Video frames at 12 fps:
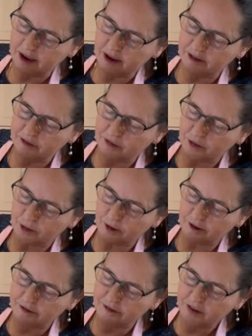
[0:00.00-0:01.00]

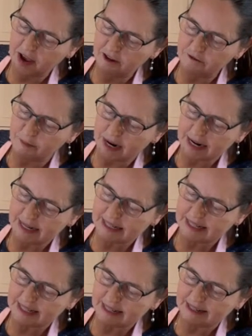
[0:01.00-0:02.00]
for 5
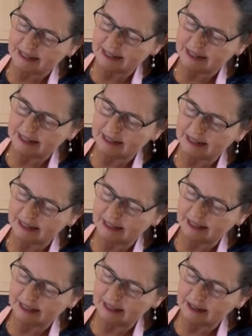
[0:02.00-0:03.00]
minutes.
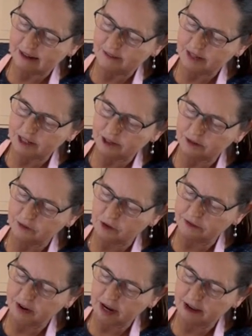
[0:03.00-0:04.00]
1, 2, 3, 4,
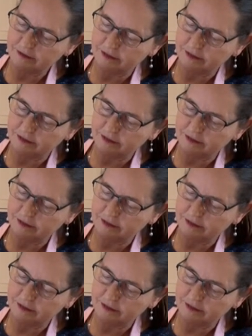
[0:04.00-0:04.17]
5.